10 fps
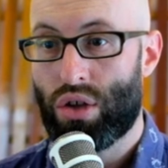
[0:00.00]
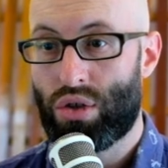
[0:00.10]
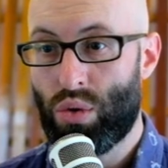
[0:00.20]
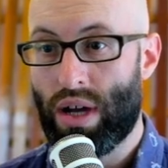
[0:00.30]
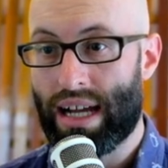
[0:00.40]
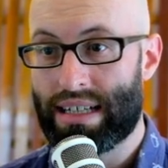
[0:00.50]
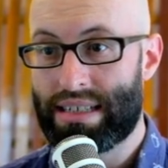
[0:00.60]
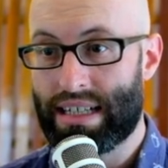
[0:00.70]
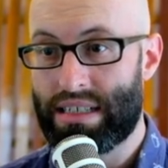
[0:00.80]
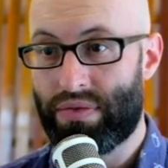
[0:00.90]

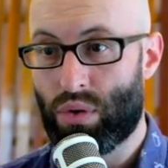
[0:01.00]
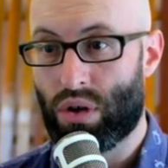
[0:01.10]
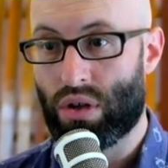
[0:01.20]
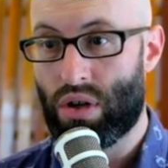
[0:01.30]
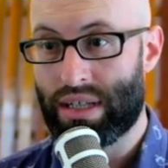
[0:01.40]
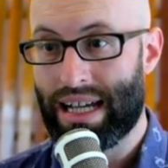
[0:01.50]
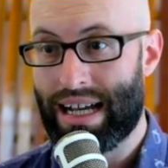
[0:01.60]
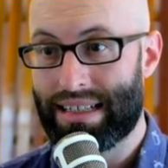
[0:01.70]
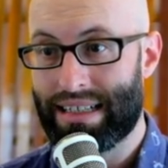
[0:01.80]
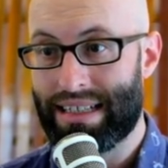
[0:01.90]
2x64
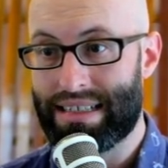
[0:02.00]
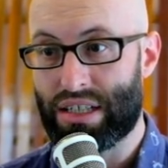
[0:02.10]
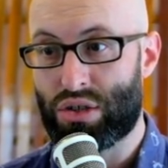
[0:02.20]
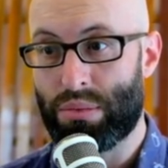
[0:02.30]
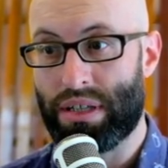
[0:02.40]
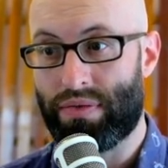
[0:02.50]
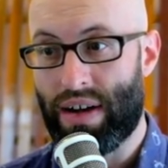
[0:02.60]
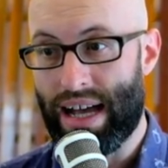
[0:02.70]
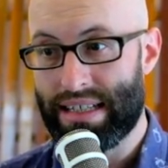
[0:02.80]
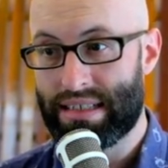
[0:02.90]
concat is extremely
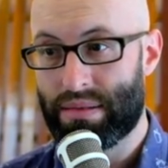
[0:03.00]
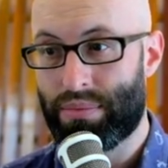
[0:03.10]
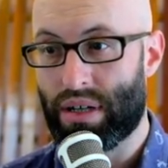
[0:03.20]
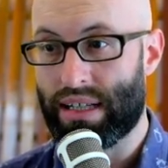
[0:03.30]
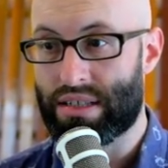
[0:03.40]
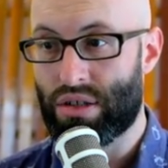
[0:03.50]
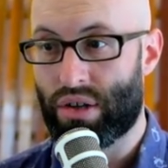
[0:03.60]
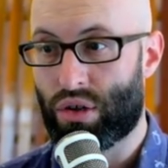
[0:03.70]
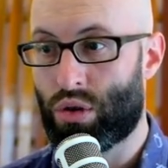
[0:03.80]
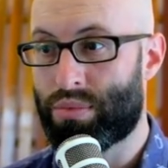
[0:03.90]
fast but is
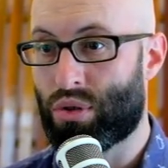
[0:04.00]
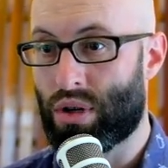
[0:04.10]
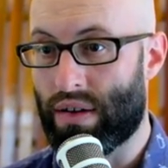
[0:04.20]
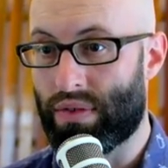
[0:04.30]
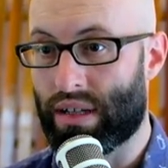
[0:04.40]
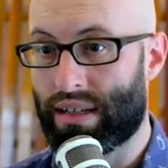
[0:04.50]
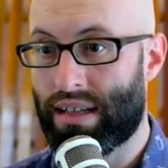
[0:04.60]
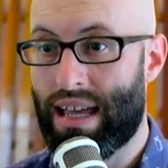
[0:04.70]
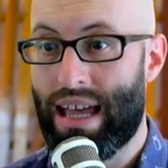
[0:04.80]
not cryptographic.